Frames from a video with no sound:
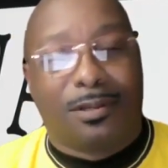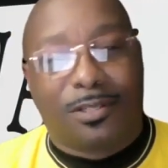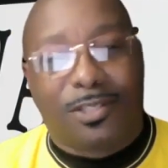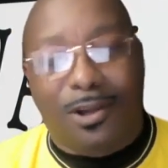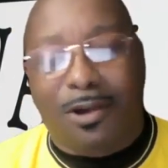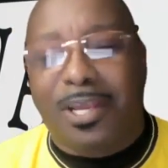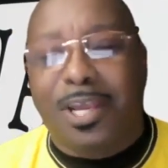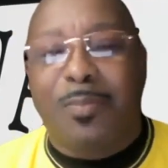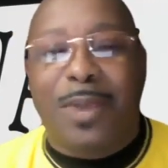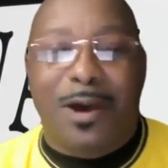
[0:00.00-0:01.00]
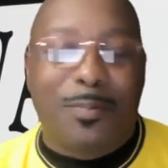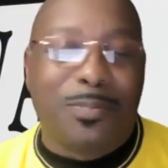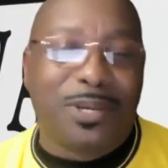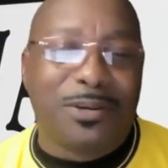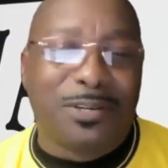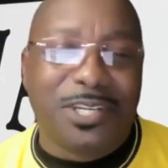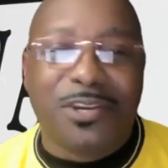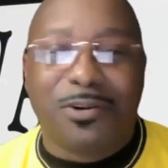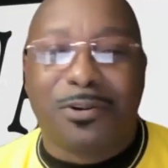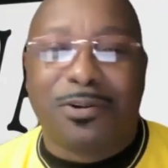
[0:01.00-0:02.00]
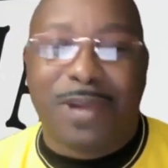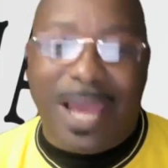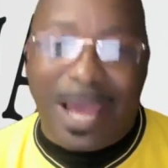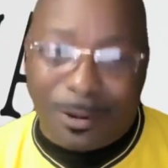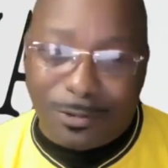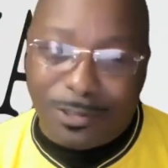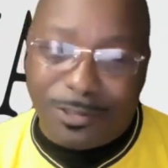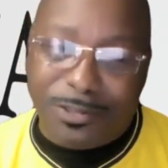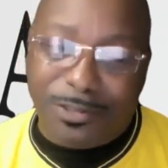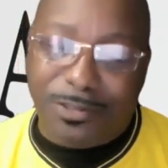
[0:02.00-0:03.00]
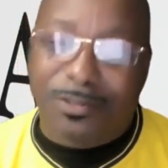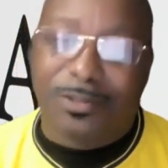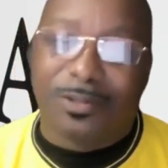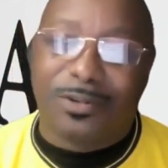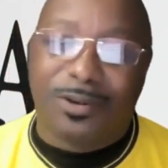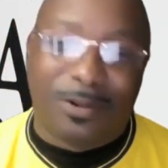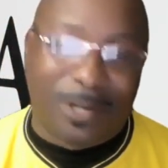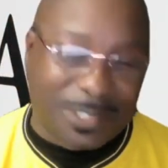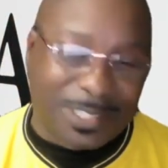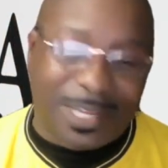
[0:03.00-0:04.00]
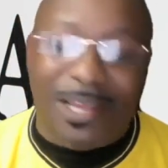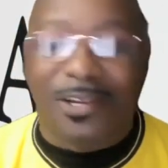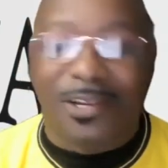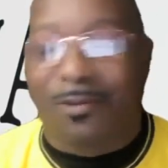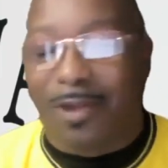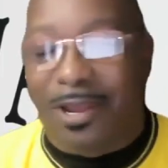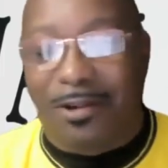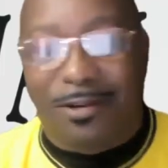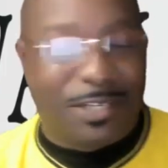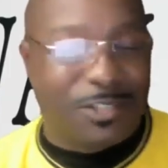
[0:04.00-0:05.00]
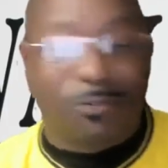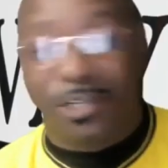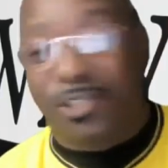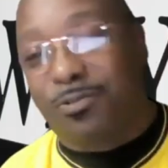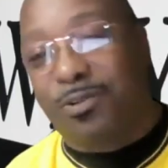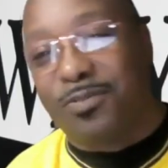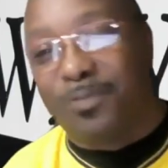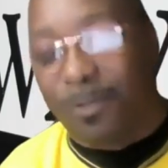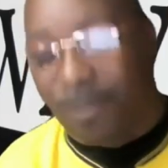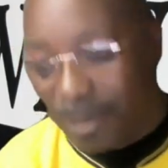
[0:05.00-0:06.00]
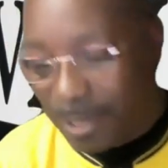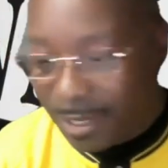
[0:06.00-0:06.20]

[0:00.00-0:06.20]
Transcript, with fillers: talking about building your house on a solid ground in twenty twenty-four.